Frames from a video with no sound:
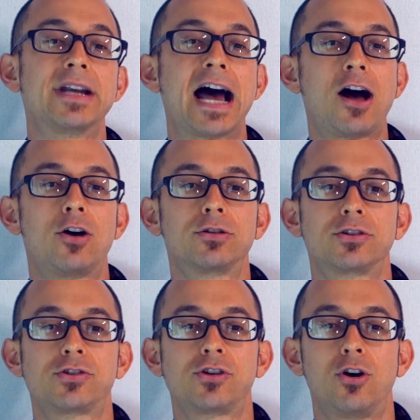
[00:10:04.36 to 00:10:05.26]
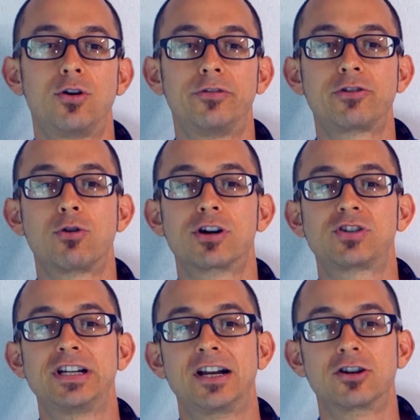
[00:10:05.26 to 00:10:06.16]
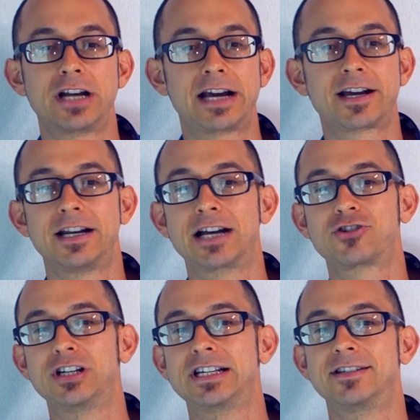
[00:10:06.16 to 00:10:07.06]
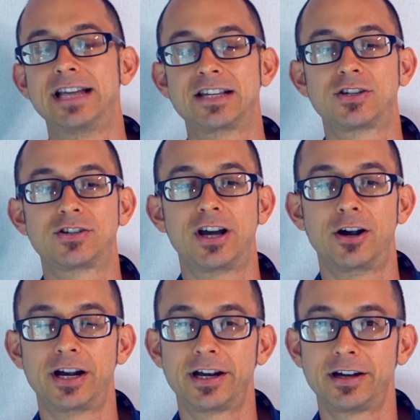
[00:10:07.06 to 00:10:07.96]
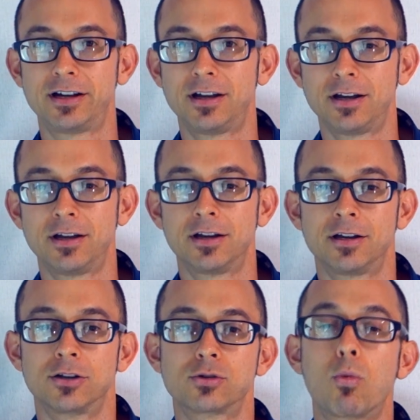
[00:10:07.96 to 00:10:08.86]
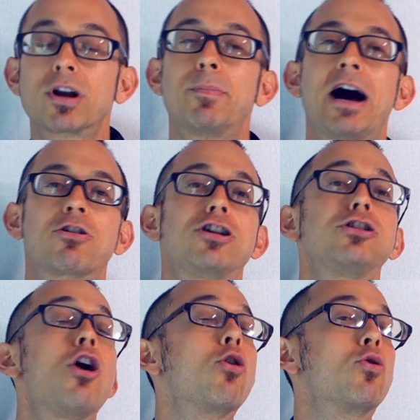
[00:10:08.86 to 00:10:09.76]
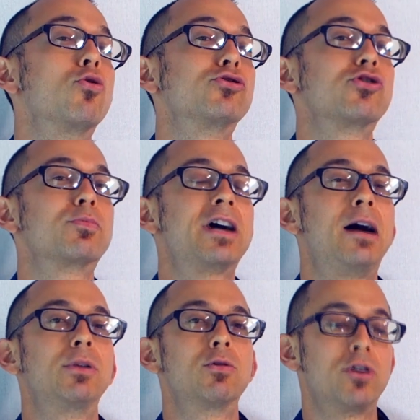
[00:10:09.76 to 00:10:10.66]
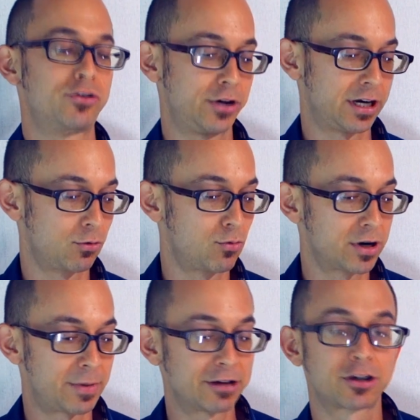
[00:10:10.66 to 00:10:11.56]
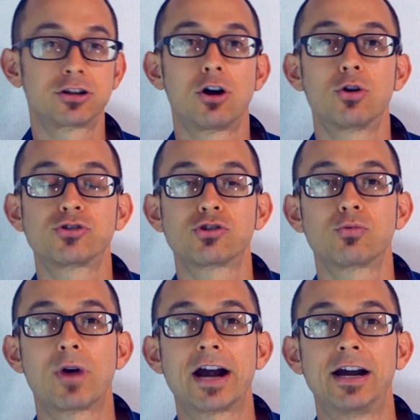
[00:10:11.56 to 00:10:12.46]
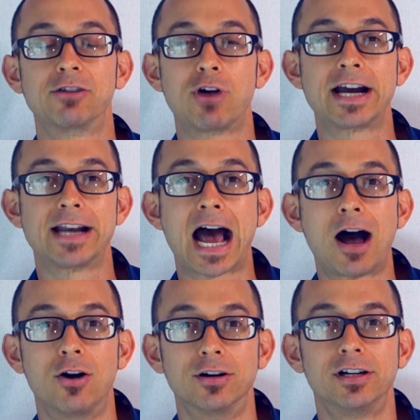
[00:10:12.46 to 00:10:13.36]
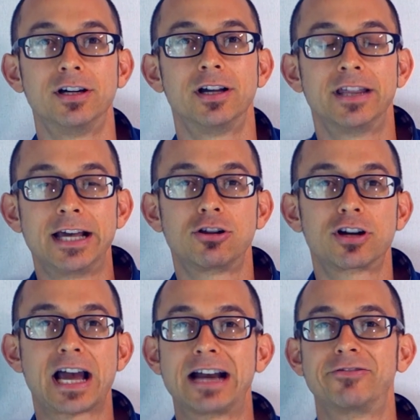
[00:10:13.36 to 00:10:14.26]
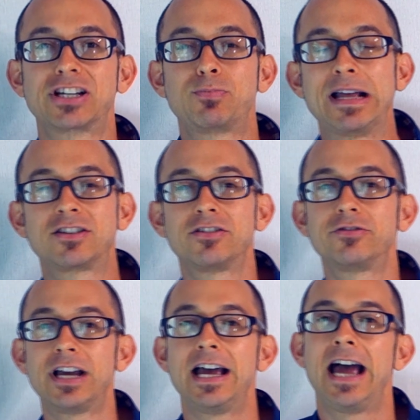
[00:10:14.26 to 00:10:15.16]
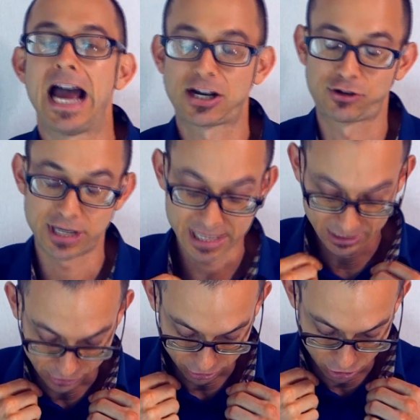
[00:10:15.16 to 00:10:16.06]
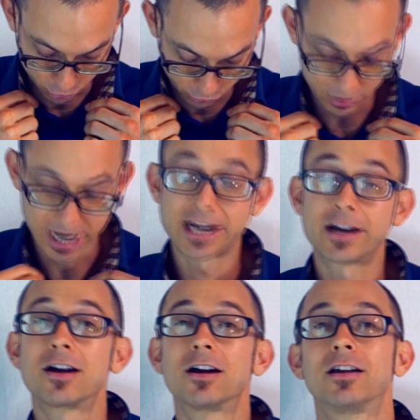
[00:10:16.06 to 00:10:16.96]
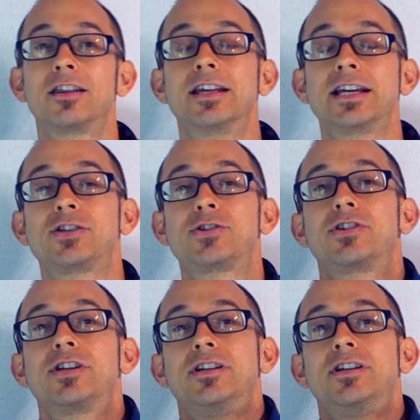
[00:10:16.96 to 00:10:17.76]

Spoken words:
now. So of course an internet connection is necessary. So what about clothes? You're probably wondering, what about the clothes you're wearing right now? They look kind of expensive. Actually, these clothes right here, this